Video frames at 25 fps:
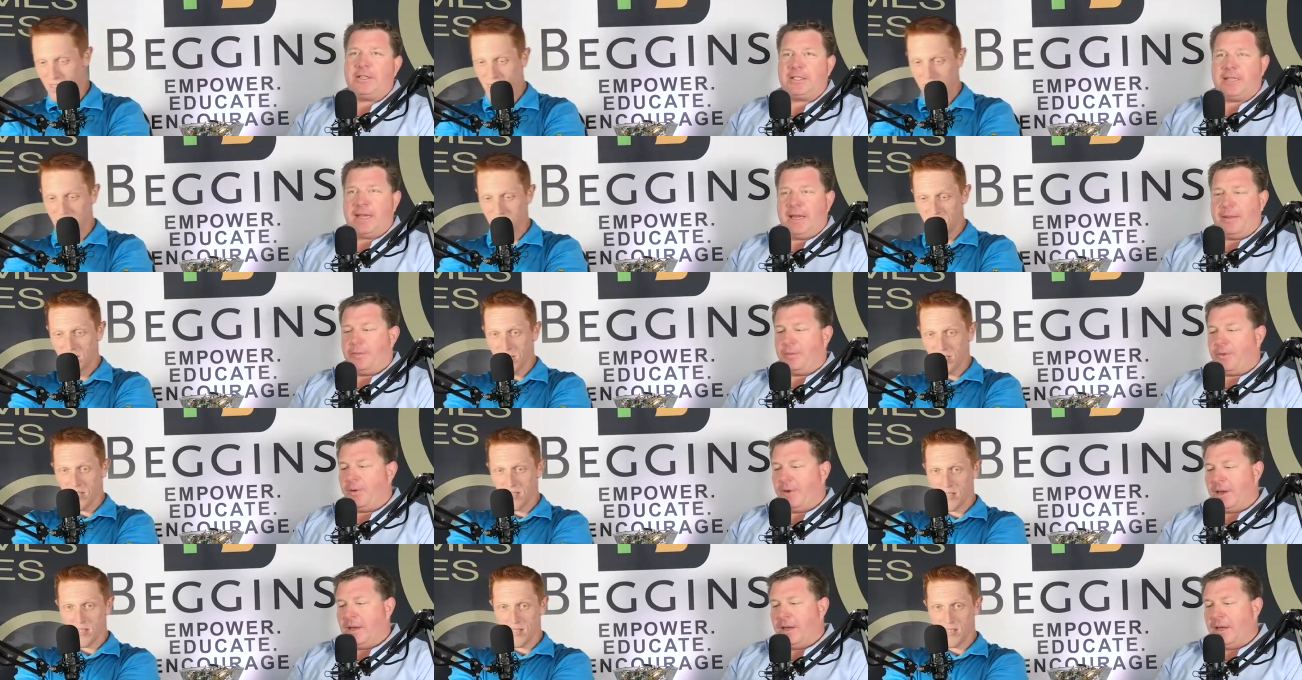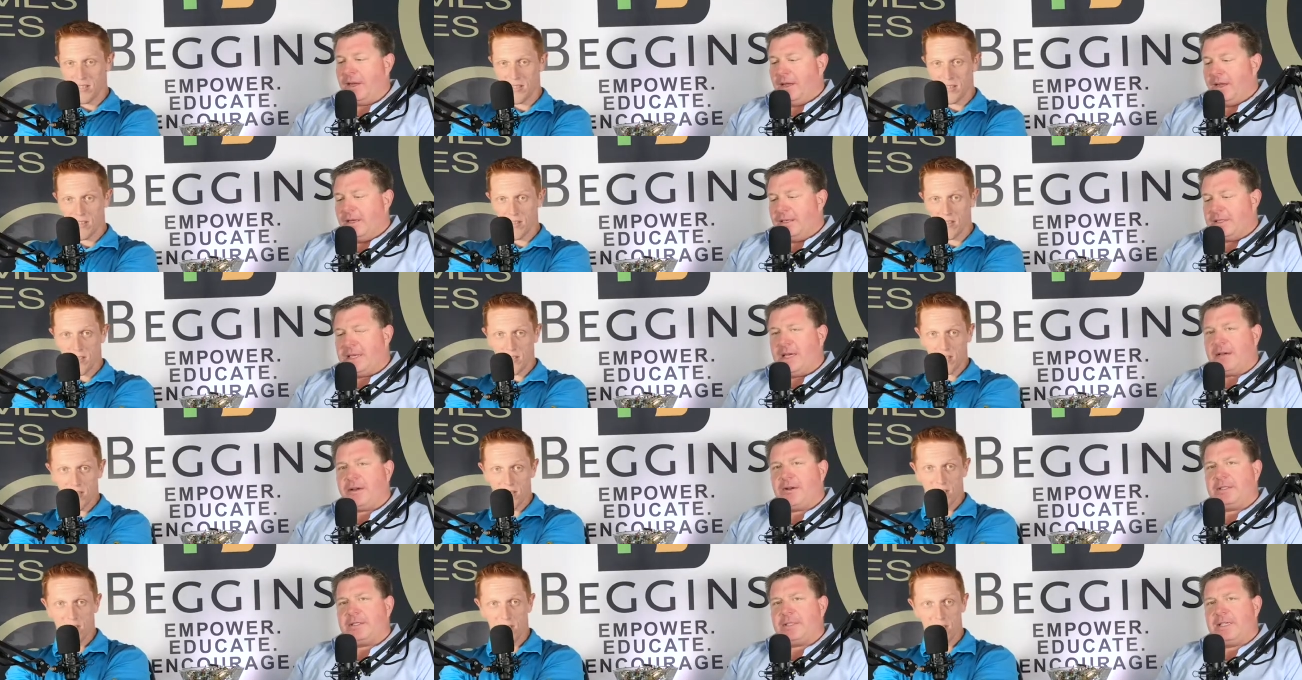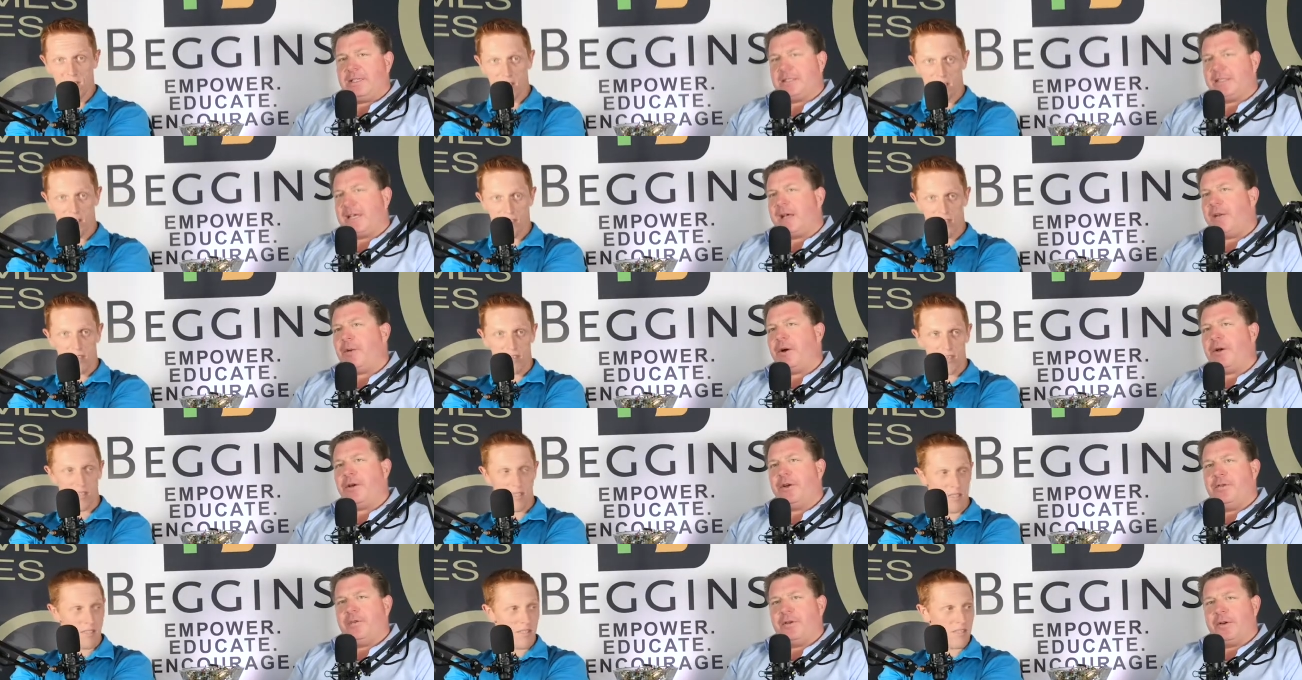Speaker 1: standpoint? Seller says, "Come
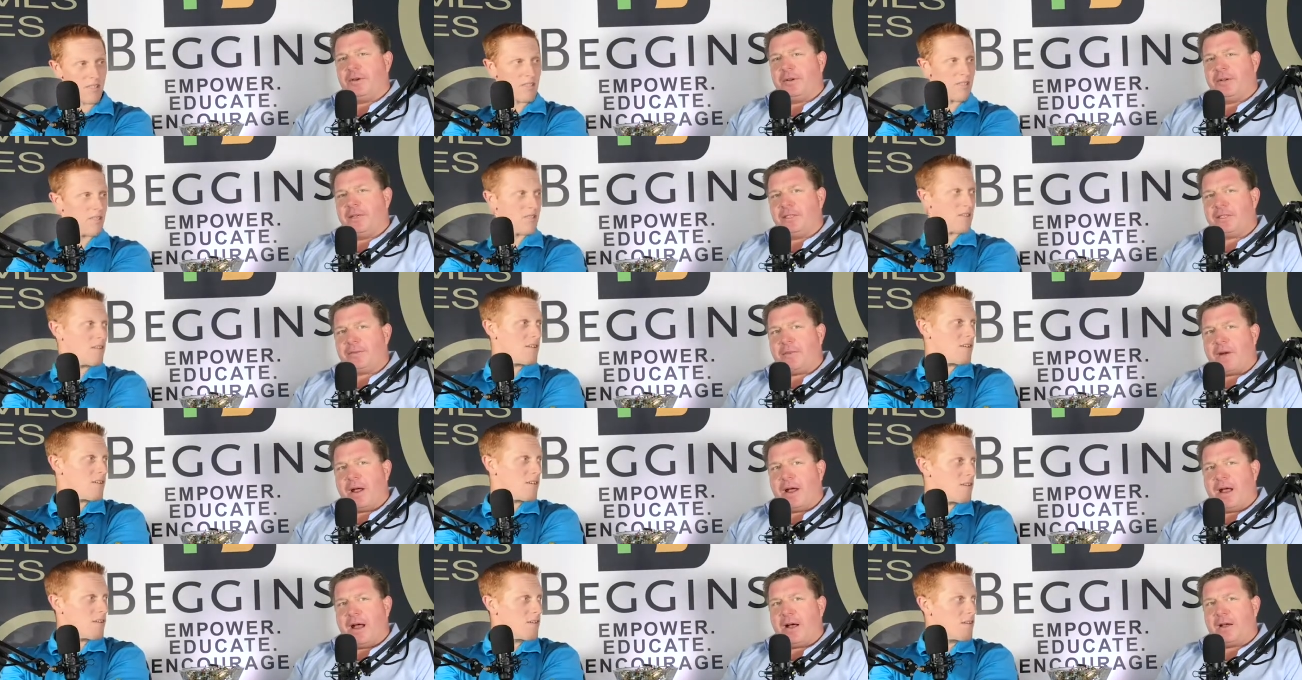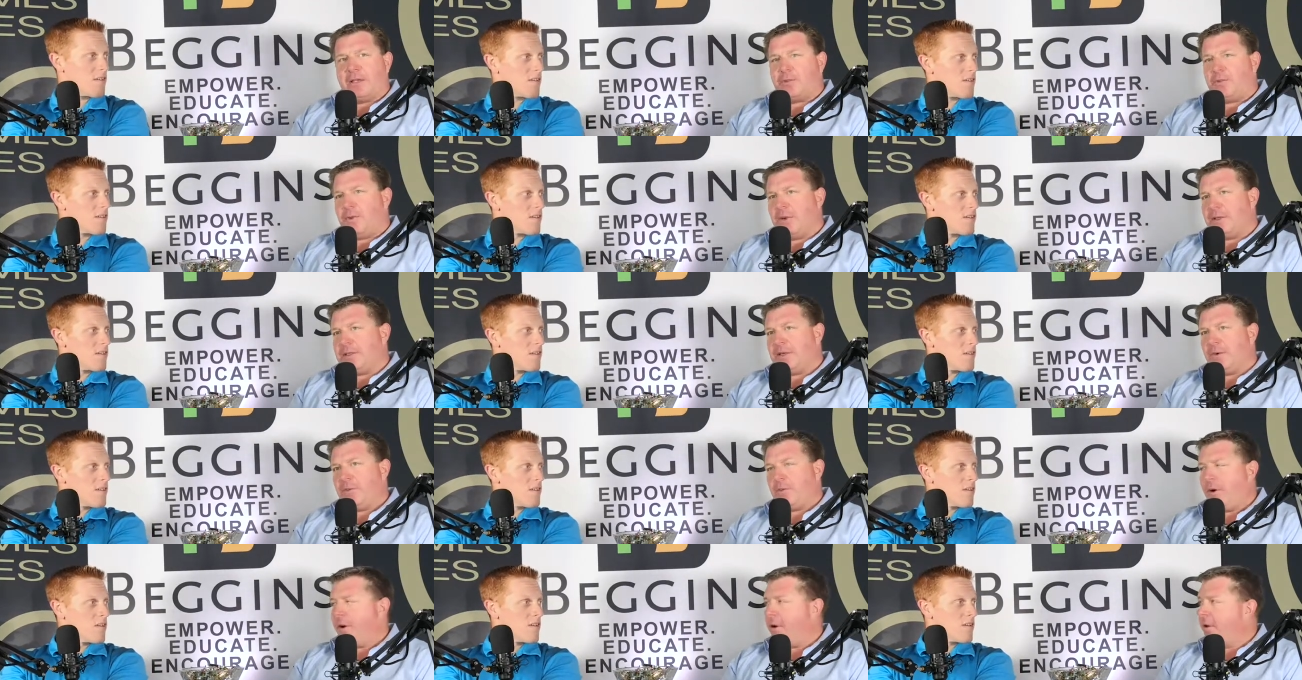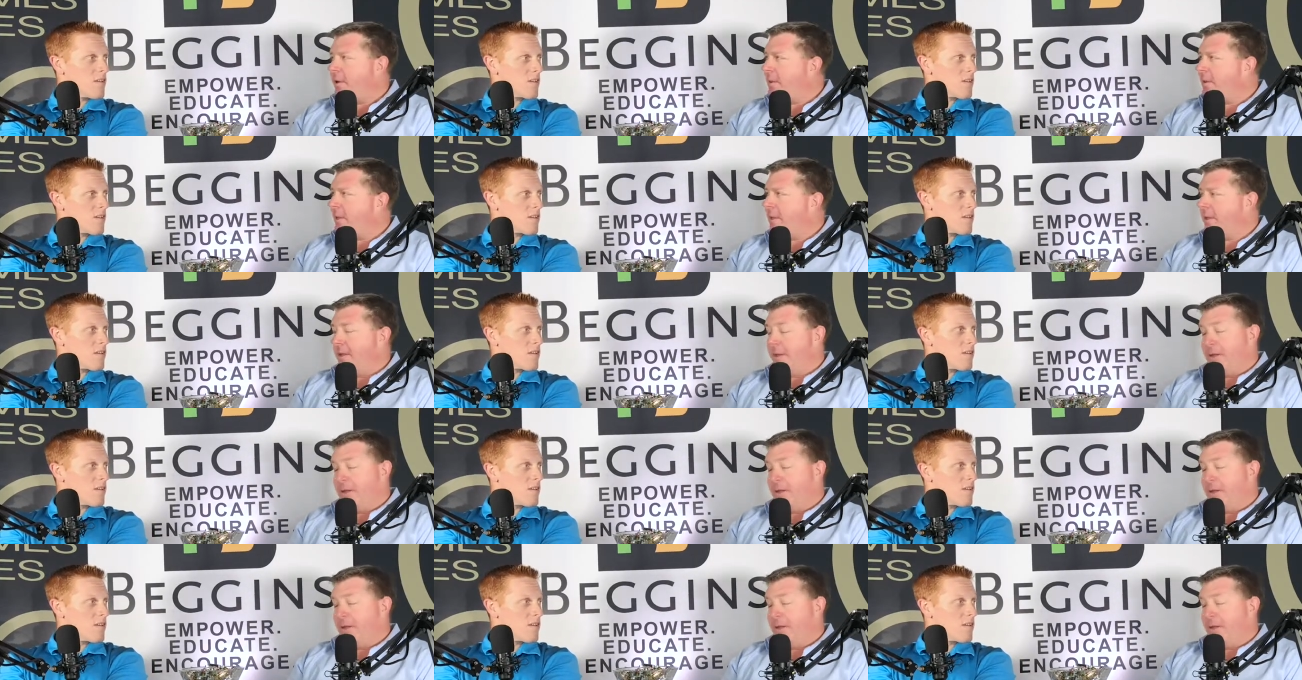on over and list my house. What's it worth?"